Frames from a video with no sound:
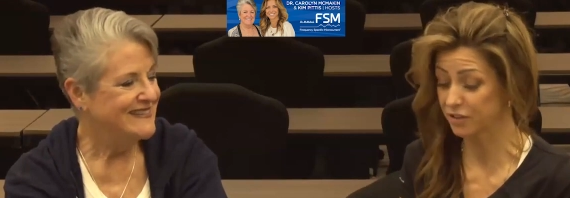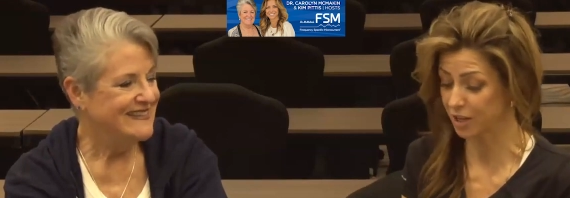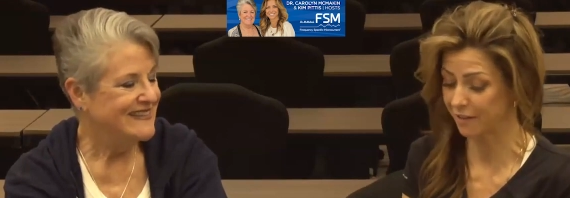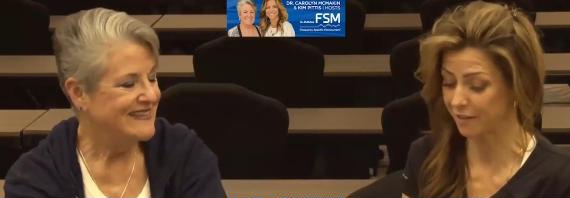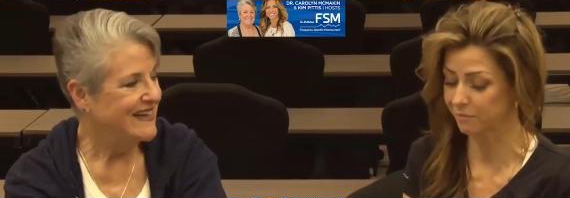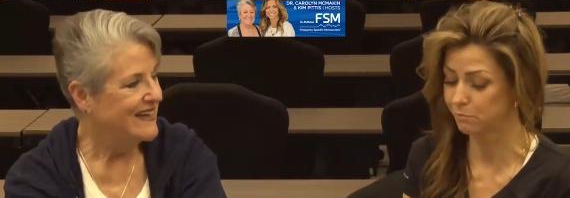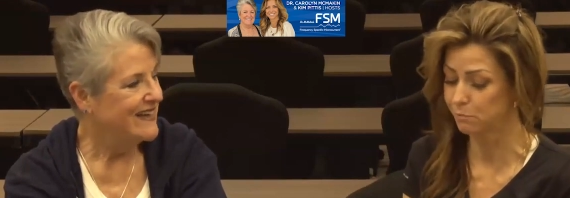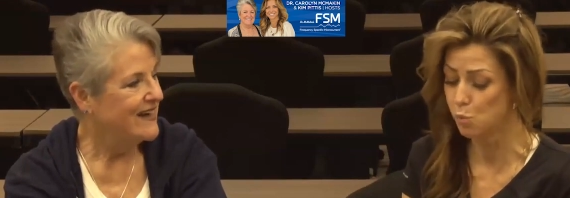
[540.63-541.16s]
Speaker 1: have
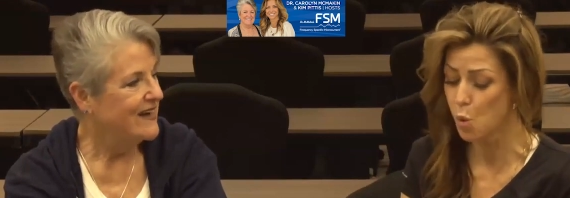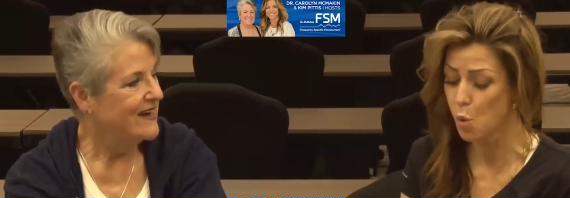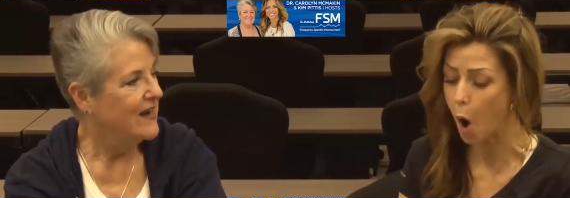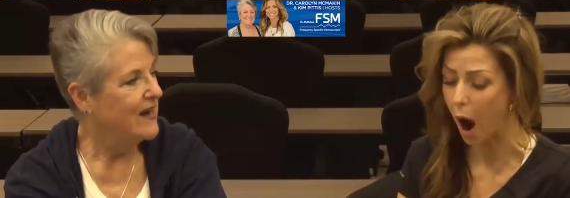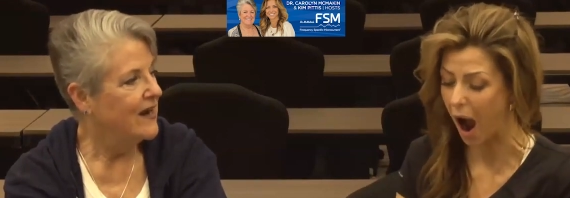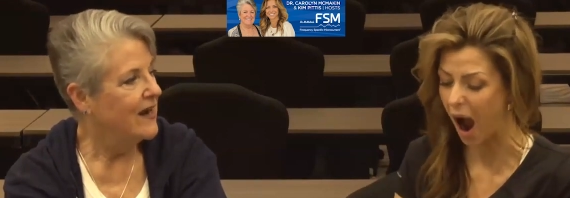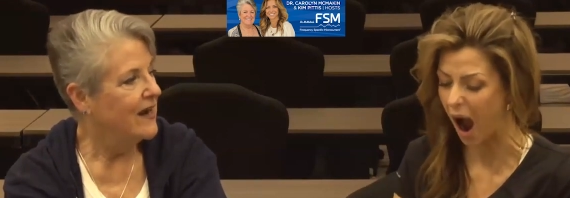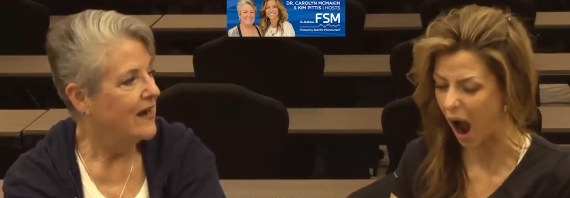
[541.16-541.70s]

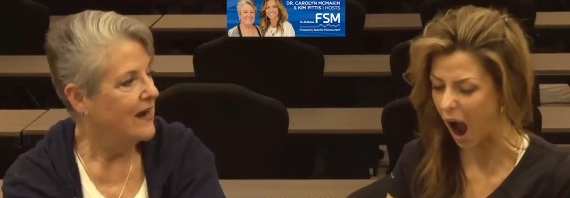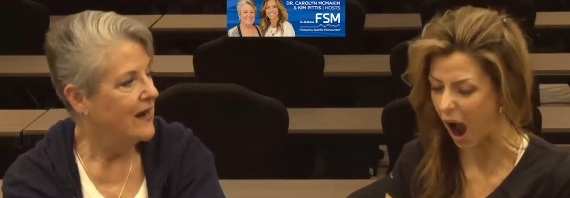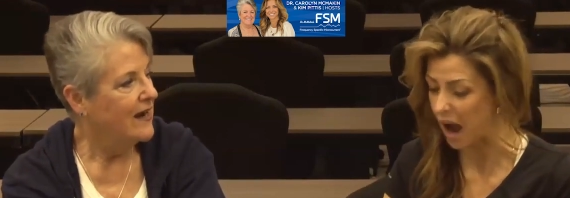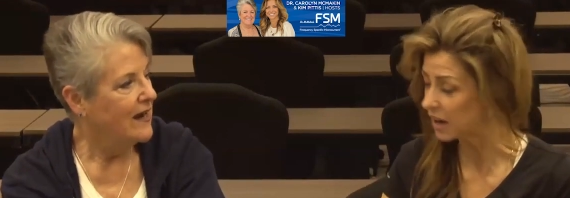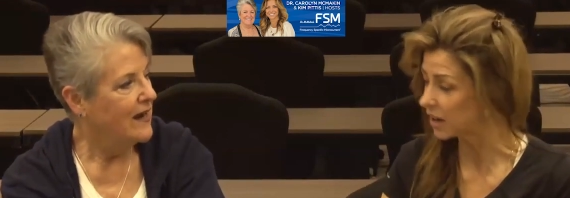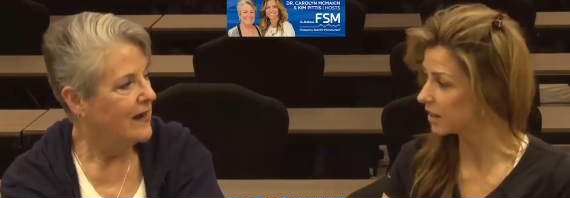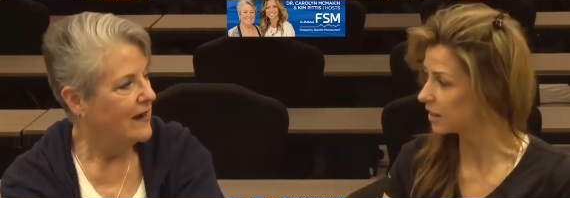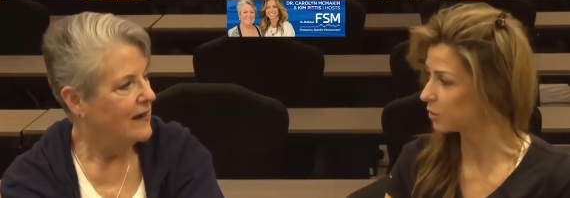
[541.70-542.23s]
MWAHA,
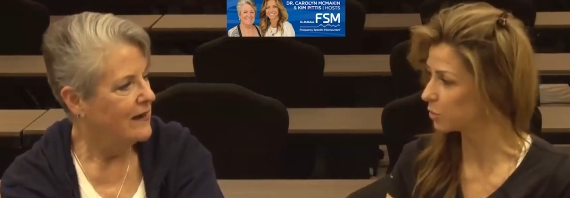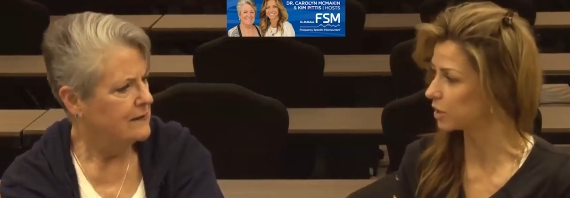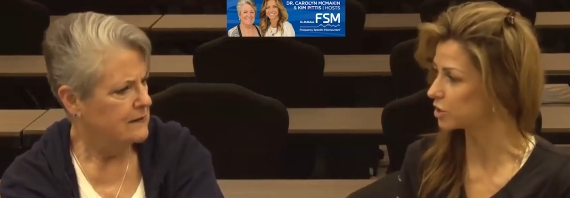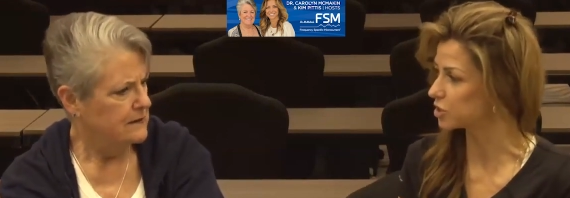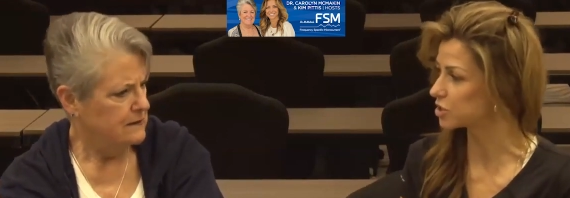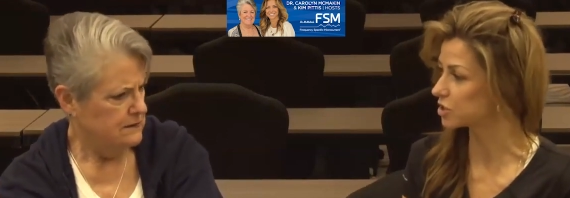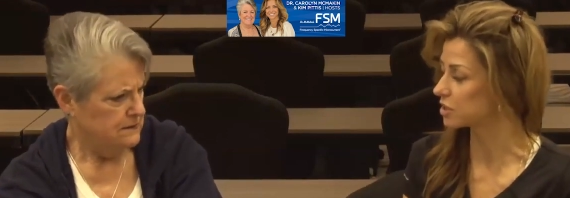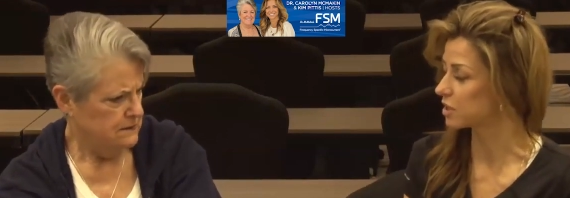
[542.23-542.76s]

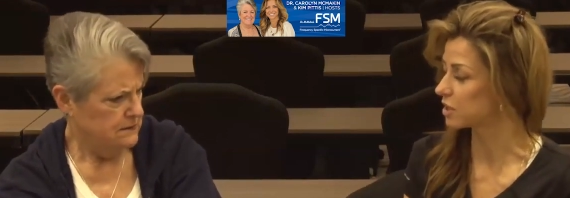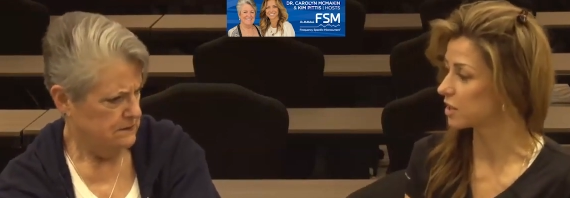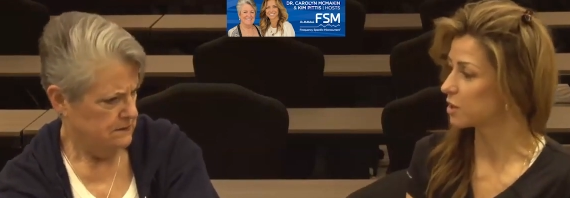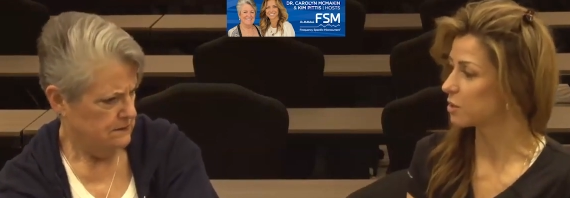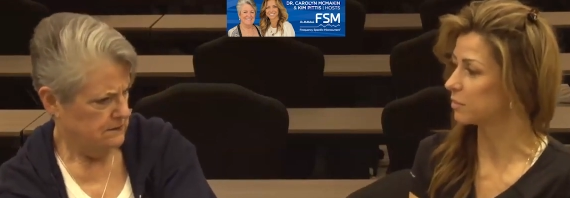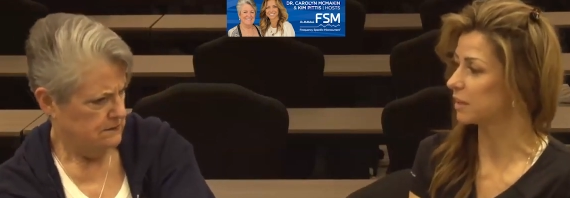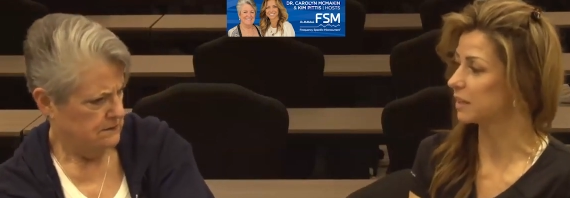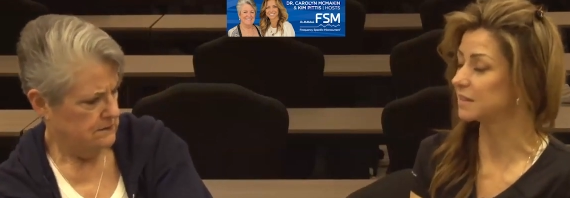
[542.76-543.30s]
which
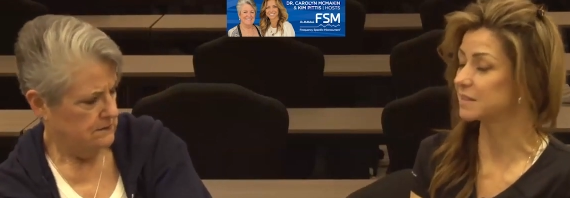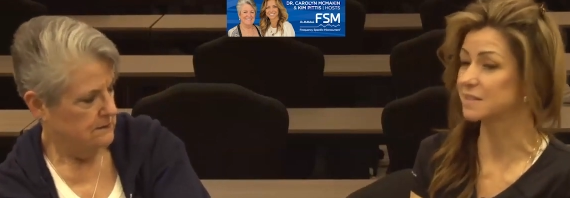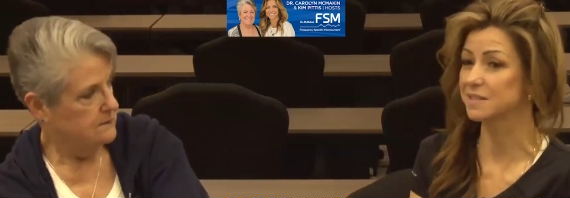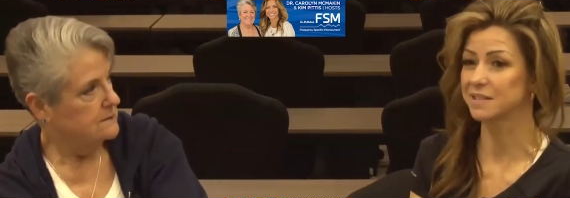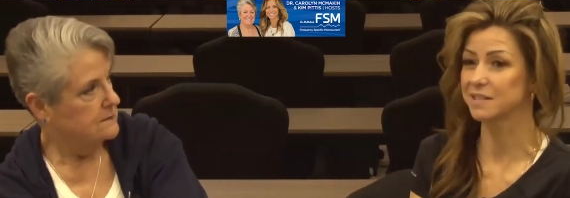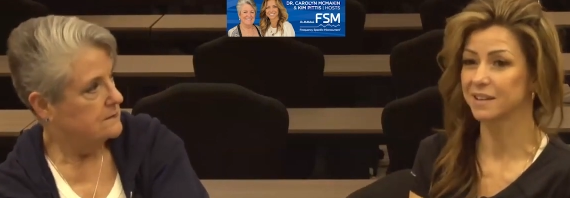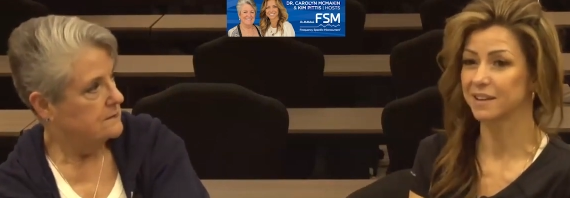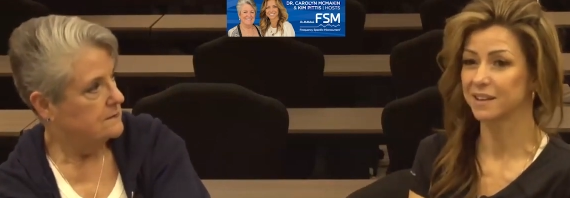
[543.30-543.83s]
means
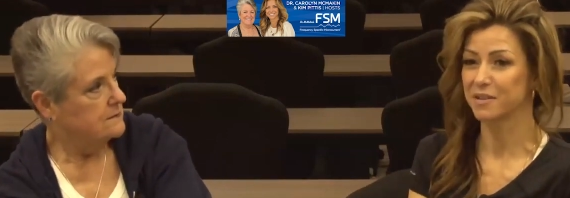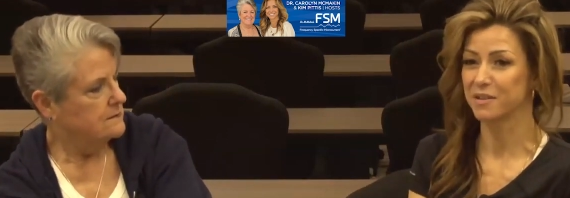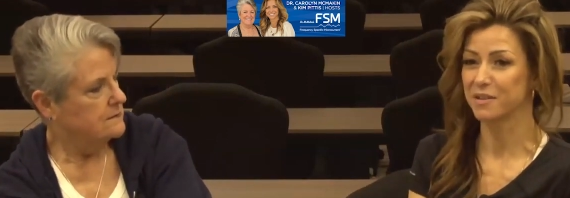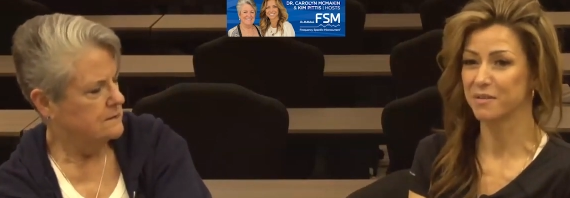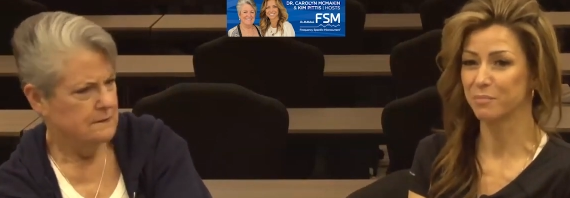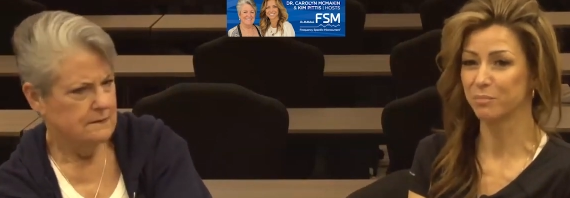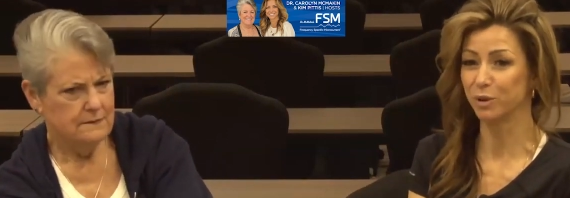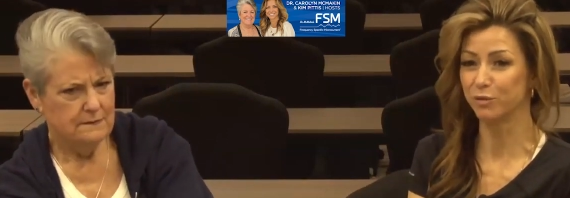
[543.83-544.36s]

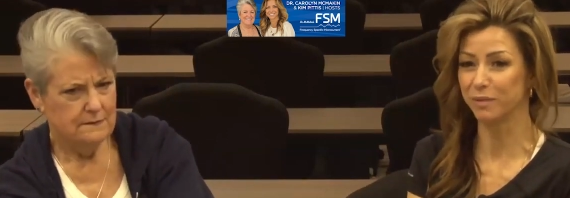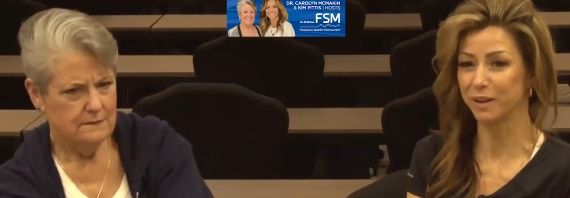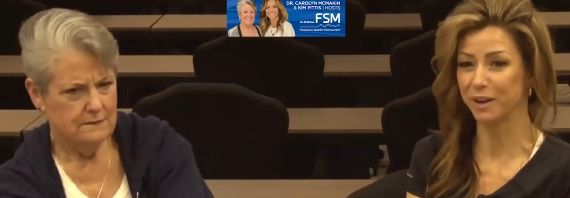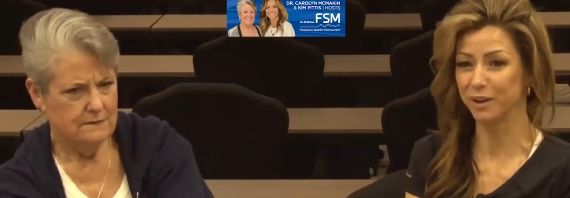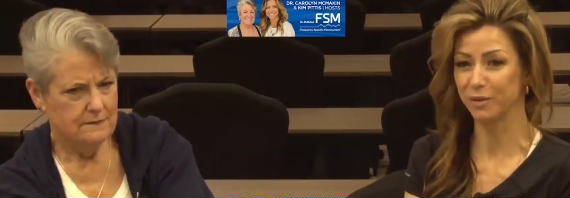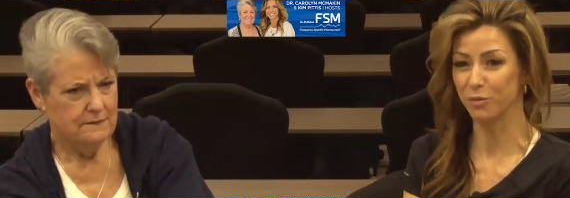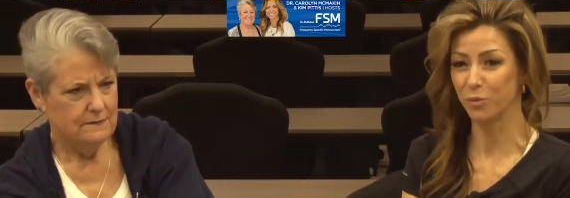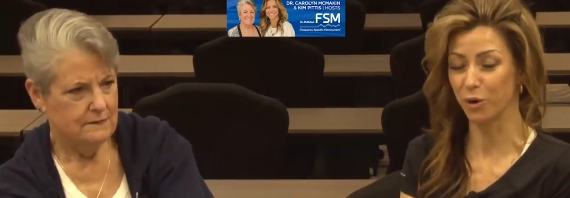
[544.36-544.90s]
movement,
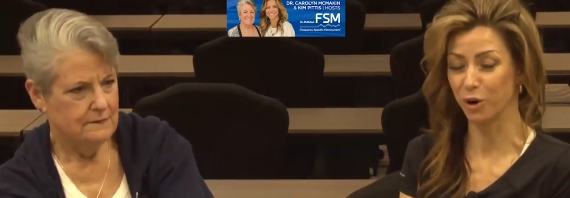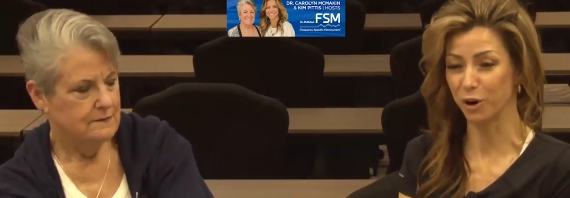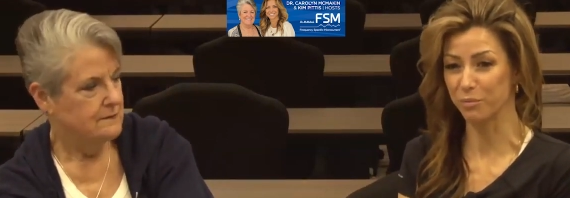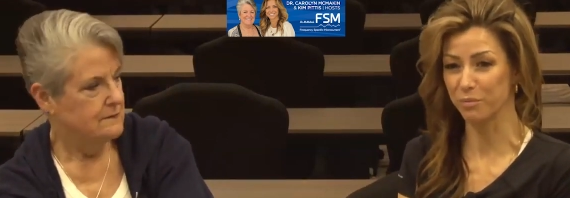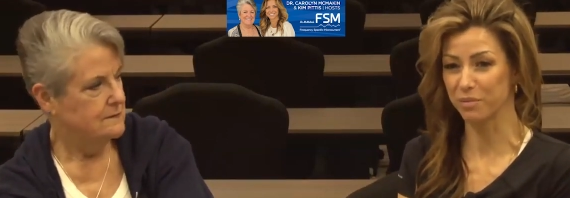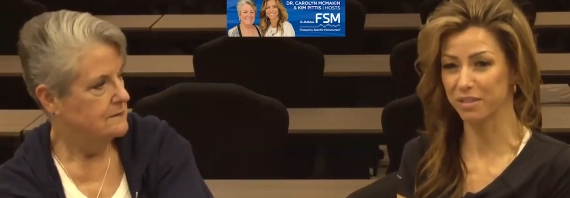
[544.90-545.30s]
warmth,